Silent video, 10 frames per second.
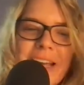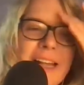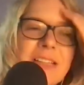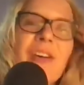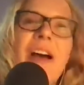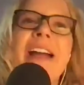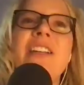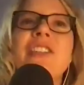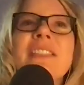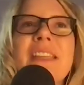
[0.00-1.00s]
And so I
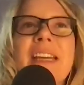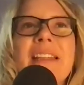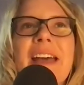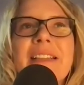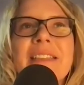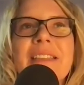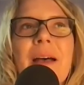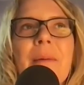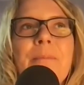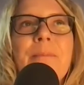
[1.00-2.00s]
just think that's
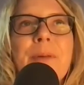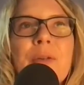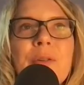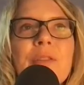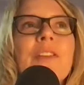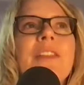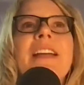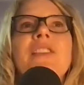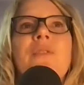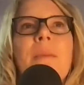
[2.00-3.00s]
a beautiful
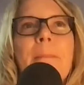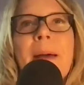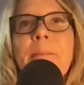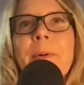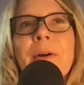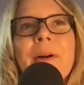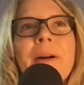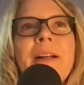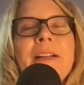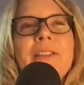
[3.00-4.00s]
thing to remember,